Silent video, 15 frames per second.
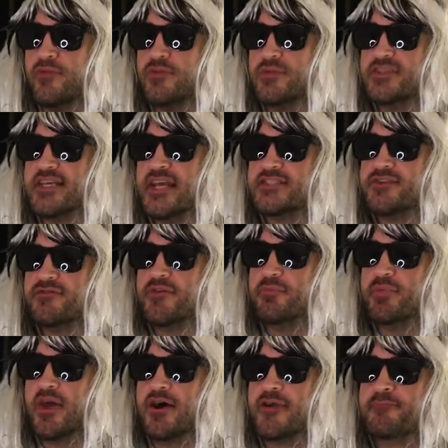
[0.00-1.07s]
From the taste of
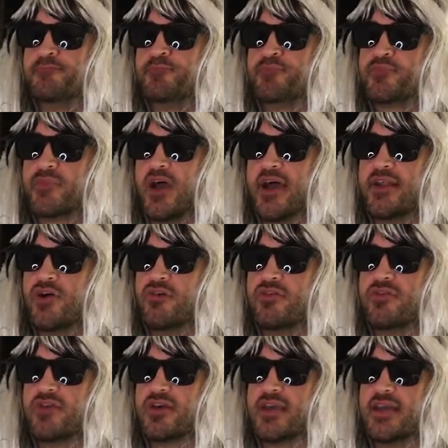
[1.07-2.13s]
the blood, I
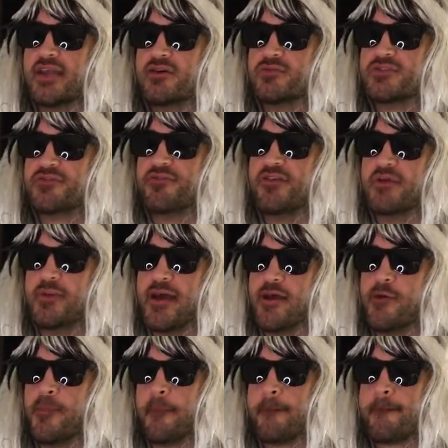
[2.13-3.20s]
know that the killer was
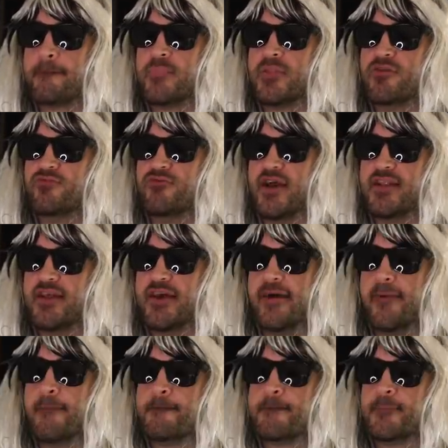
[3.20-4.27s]
female, red
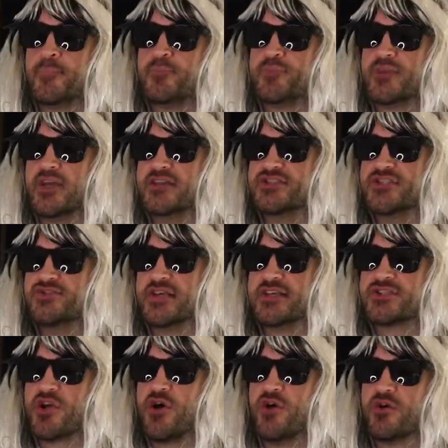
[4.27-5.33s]
hair, and she
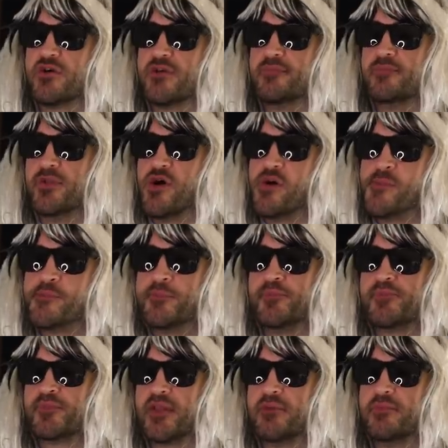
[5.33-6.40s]
drinks Coke, no?
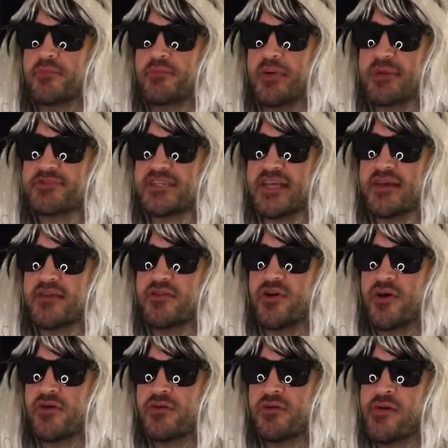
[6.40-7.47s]
Pepsi,
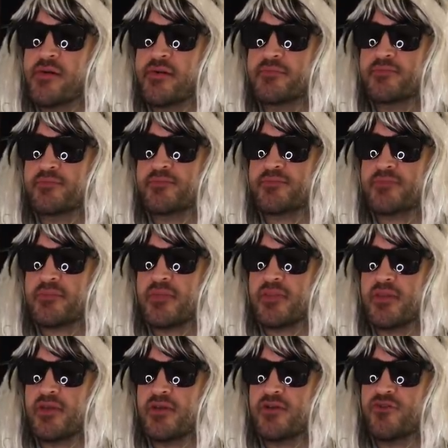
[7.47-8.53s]
no?
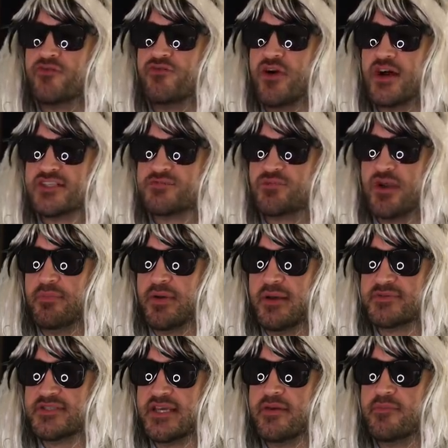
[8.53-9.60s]
Raspberry
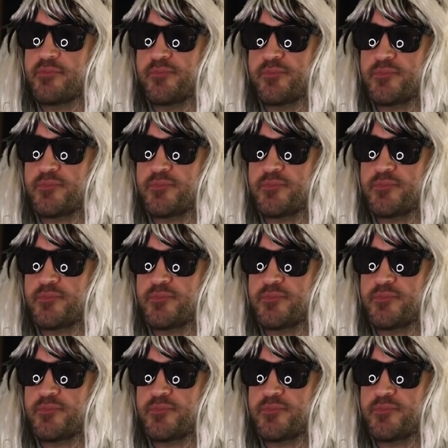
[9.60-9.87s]
Pepsi.